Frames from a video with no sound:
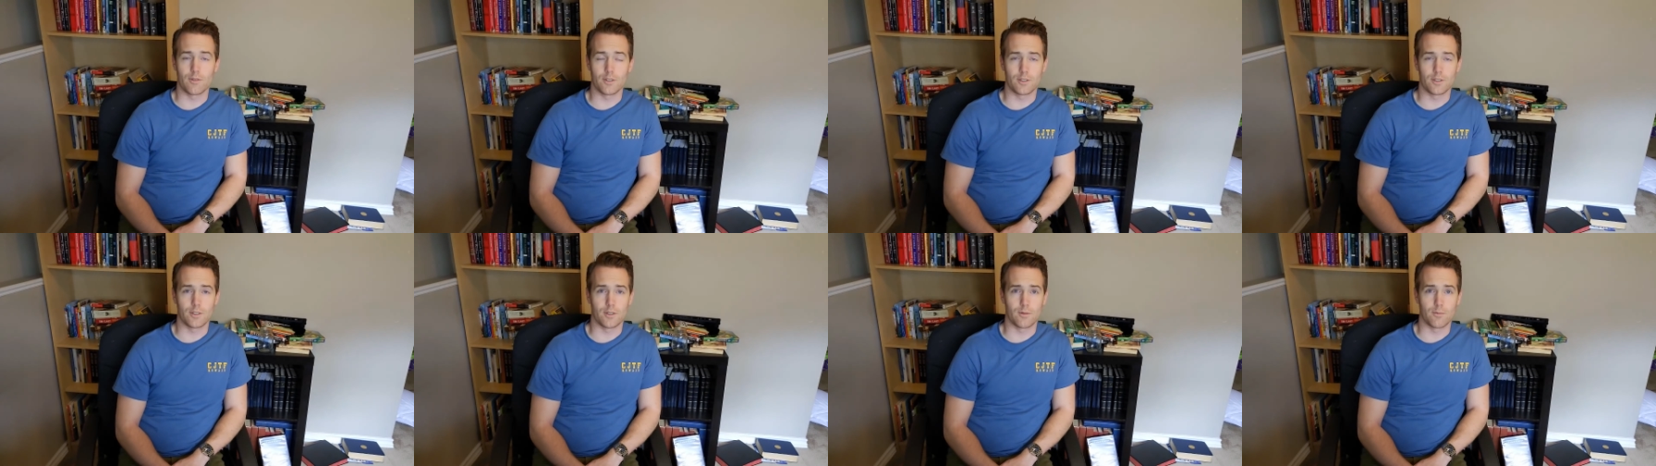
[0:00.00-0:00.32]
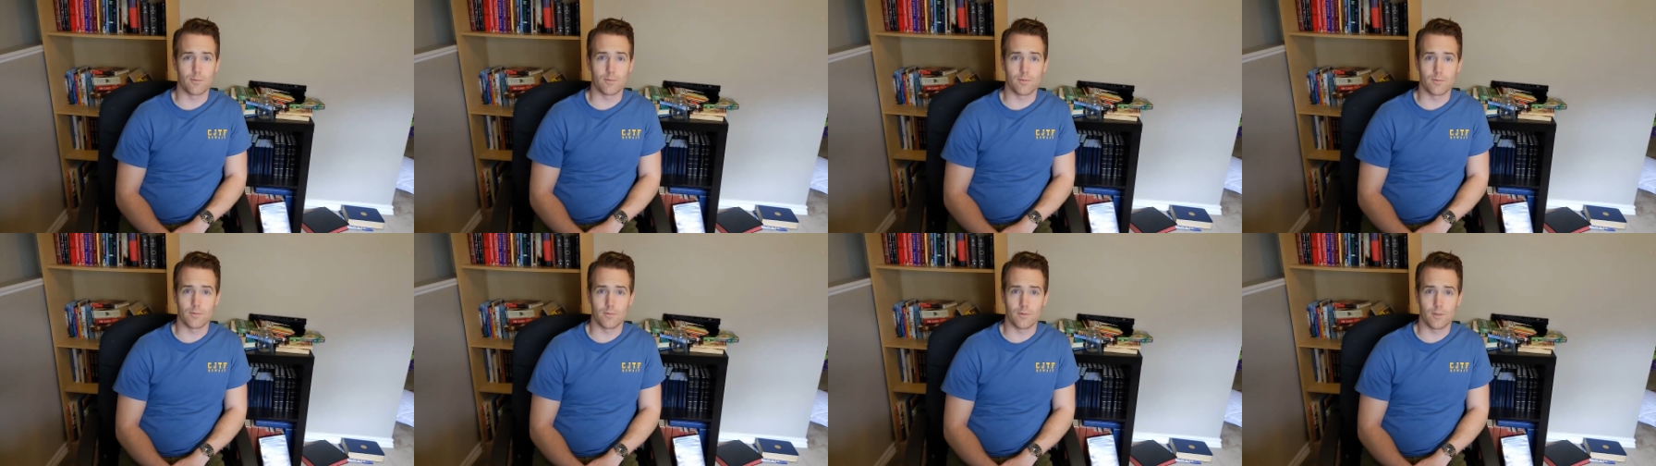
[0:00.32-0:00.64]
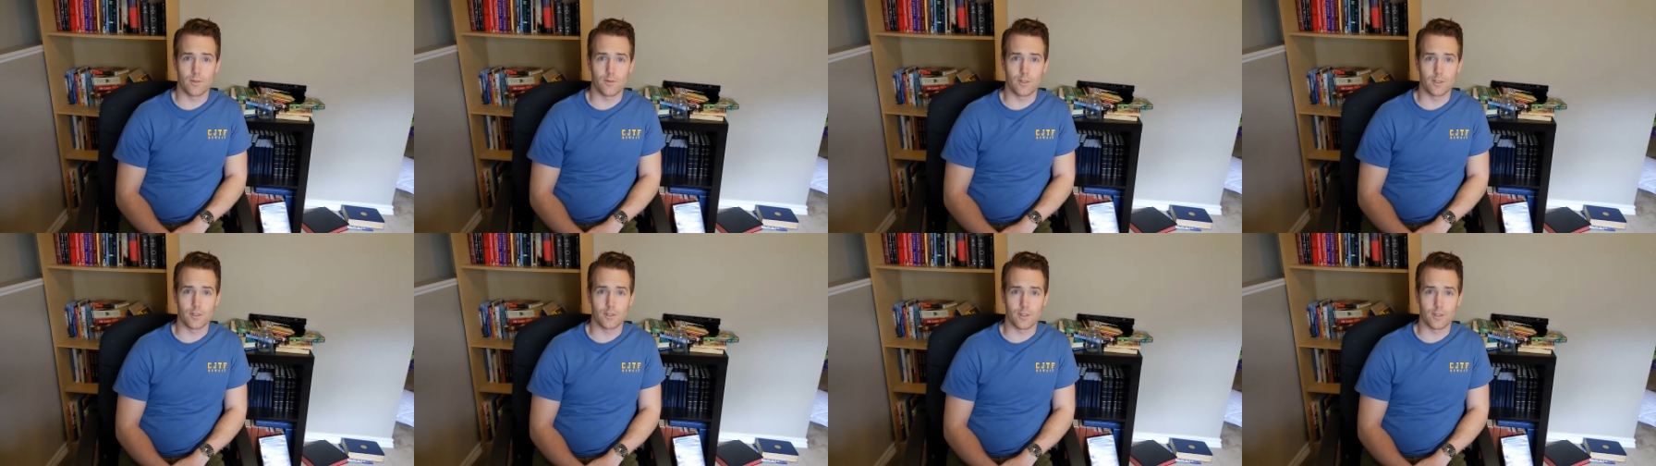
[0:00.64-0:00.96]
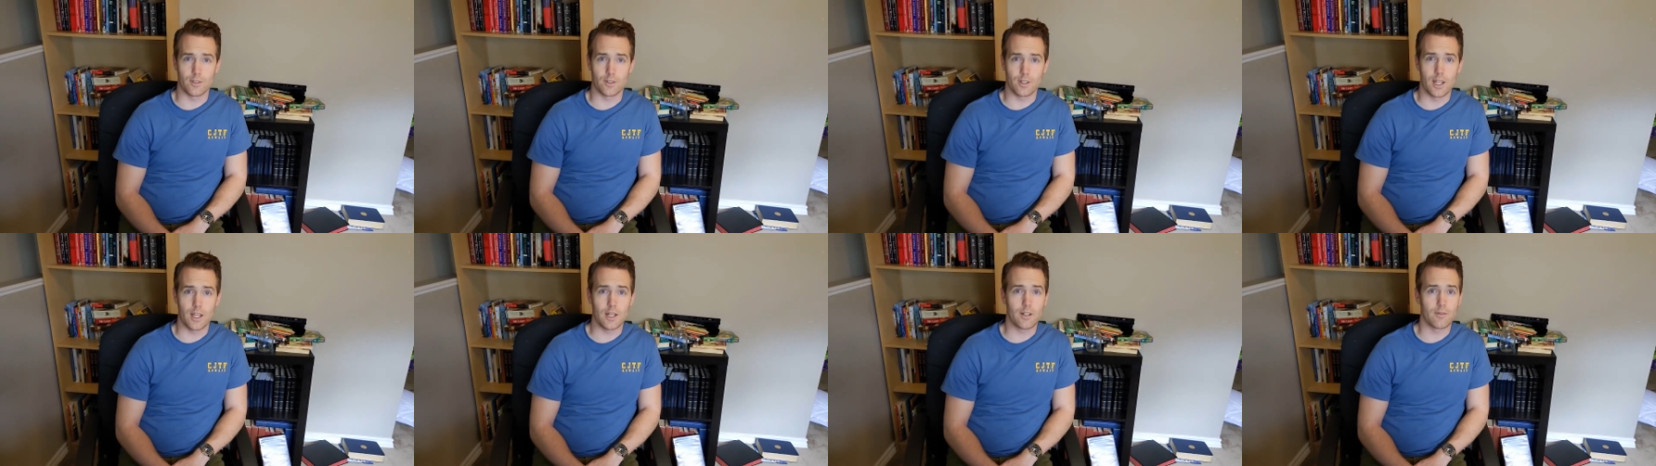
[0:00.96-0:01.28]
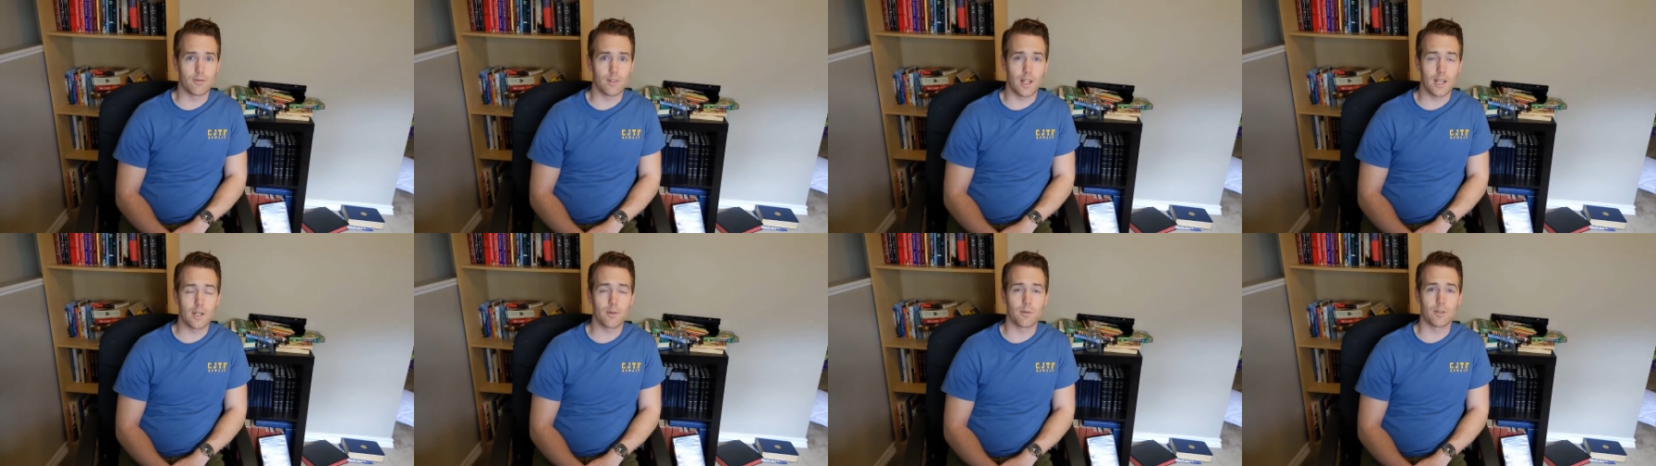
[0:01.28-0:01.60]
it's your
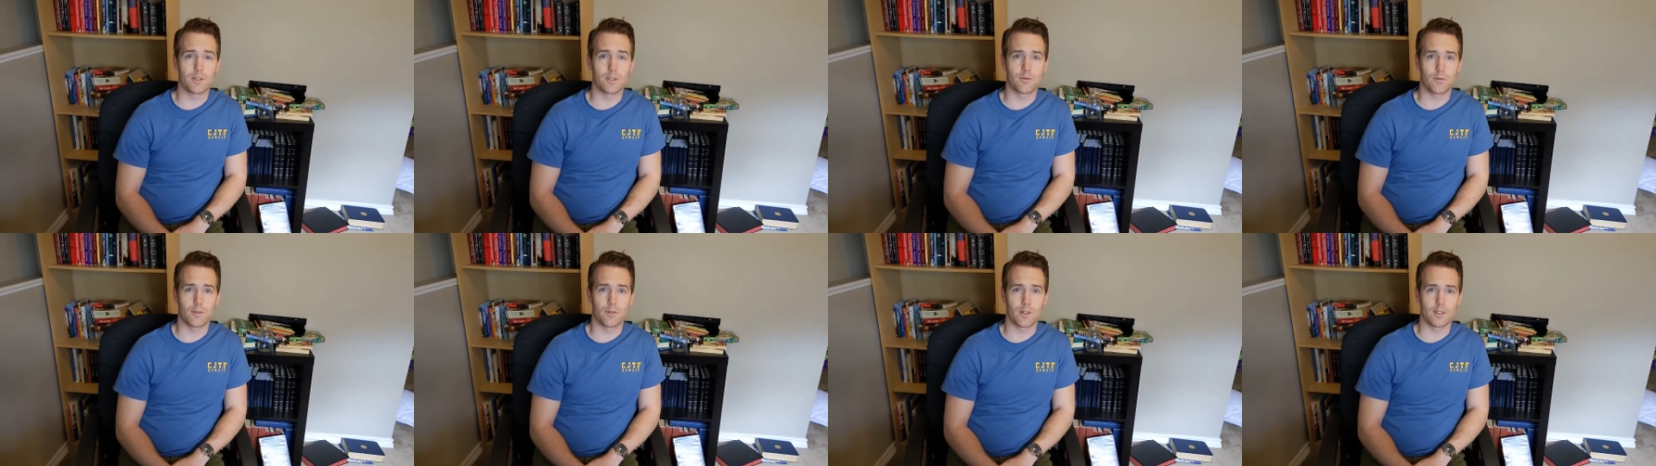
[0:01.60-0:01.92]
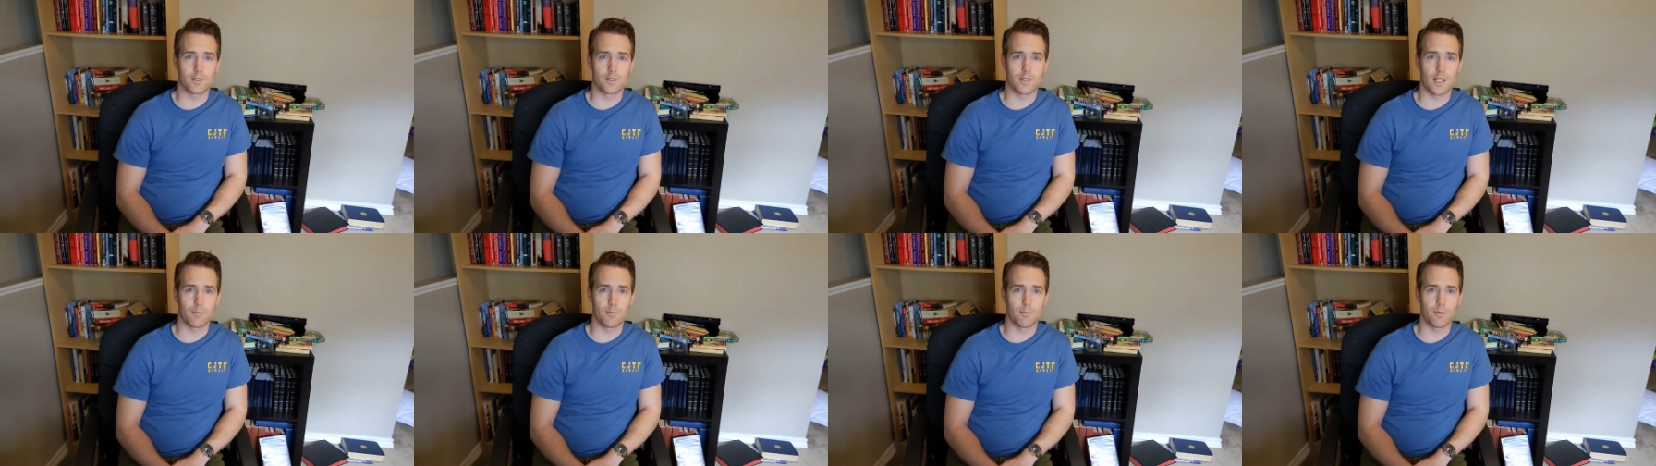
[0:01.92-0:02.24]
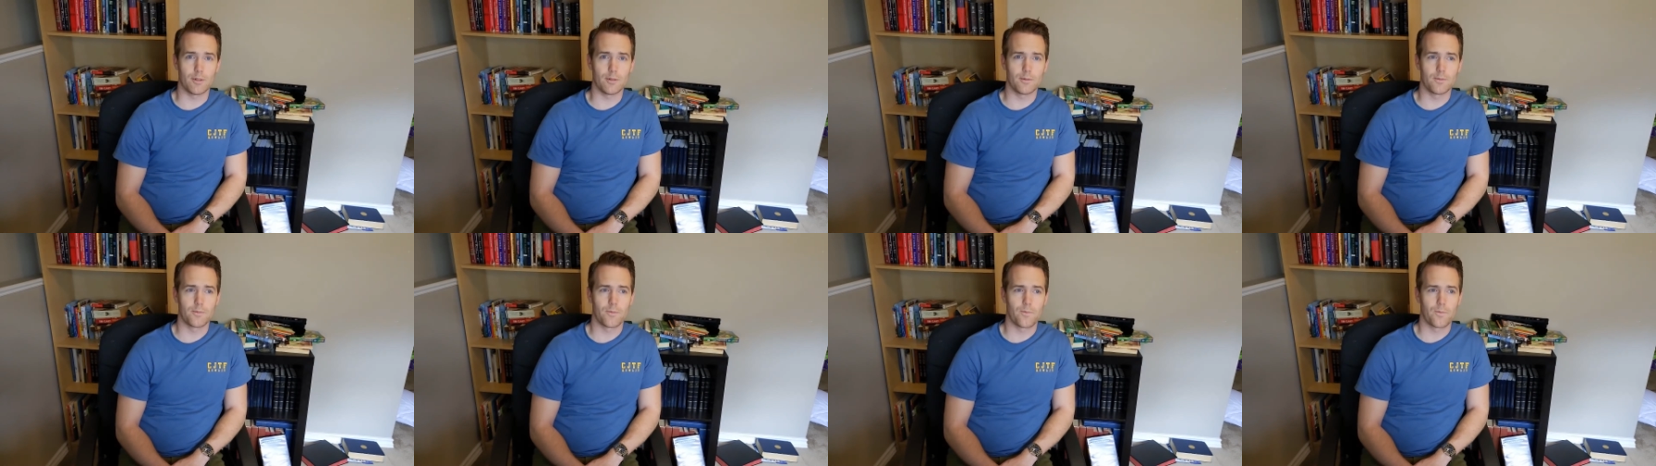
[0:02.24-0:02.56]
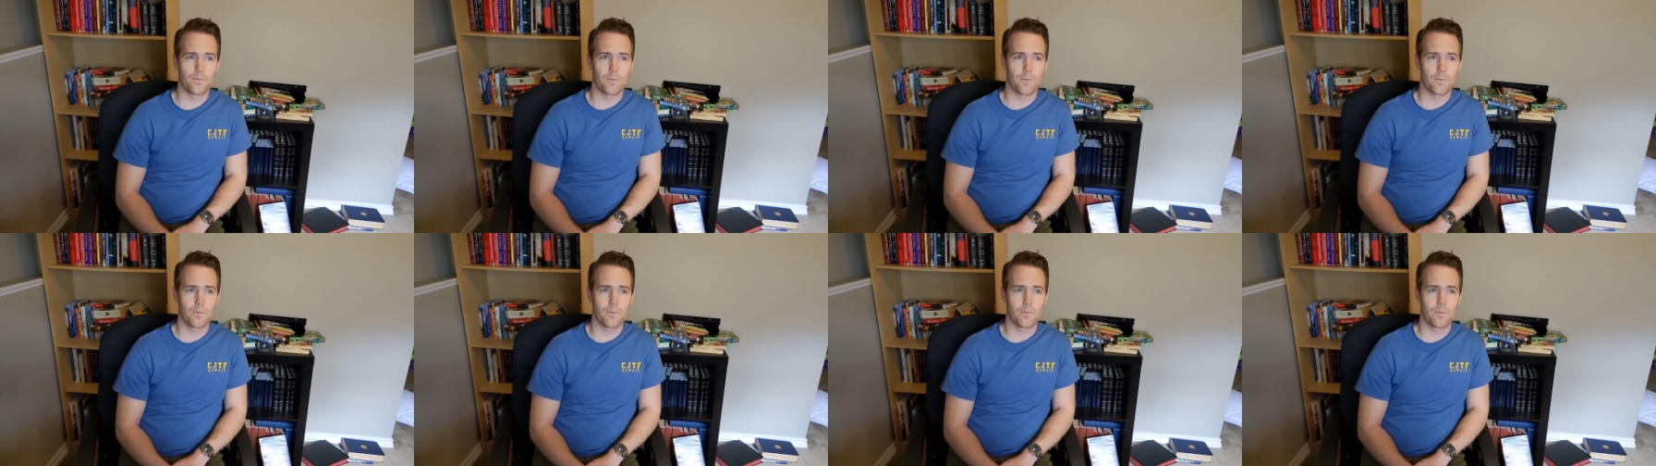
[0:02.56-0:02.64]
native language, for example,